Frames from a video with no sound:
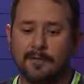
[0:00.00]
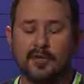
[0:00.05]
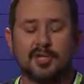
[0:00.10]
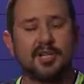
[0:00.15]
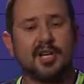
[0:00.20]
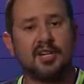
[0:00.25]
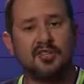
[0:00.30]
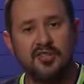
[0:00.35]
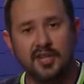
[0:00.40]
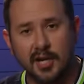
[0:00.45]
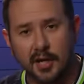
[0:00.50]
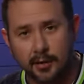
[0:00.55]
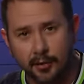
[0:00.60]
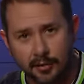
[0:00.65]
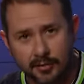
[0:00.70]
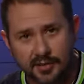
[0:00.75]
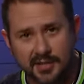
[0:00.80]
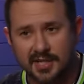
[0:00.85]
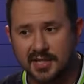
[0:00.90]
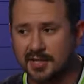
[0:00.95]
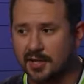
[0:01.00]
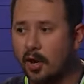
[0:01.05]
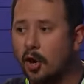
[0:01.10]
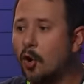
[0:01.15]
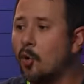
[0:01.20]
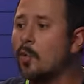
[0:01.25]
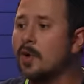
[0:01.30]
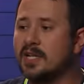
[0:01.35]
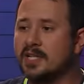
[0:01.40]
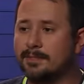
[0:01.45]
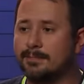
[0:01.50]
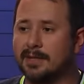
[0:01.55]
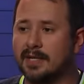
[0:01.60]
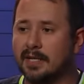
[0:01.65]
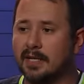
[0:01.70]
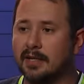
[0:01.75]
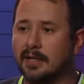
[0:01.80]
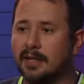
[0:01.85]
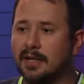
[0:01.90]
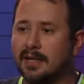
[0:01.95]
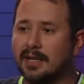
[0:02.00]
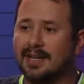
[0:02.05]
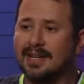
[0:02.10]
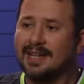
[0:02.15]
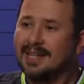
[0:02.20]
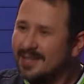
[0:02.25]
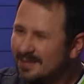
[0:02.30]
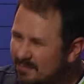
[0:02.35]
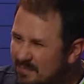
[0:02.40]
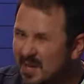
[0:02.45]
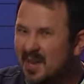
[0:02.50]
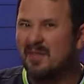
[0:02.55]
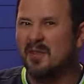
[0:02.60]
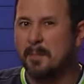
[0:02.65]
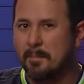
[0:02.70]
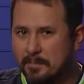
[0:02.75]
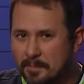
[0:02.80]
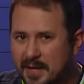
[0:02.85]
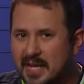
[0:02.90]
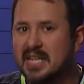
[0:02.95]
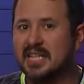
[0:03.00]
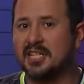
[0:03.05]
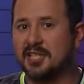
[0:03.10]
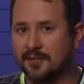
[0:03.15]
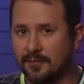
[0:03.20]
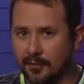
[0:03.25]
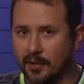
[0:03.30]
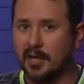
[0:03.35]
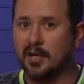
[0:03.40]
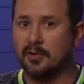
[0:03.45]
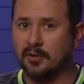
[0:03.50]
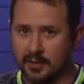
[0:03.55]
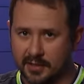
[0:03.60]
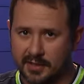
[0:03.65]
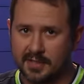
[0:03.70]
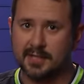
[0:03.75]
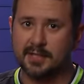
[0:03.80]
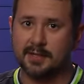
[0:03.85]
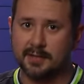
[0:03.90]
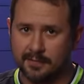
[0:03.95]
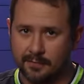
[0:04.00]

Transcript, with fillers: Versace Eros has always been a bit of a beast fragrance